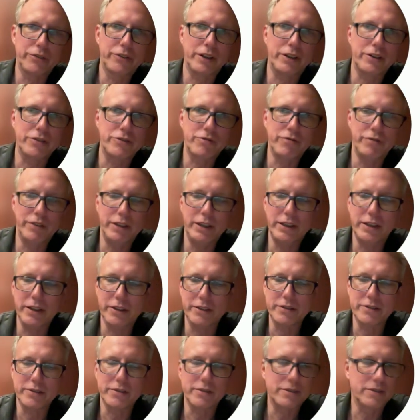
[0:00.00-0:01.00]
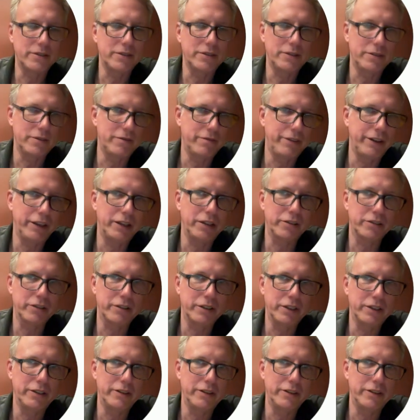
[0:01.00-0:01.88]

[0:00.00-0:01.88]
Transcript: That really doesn't figure in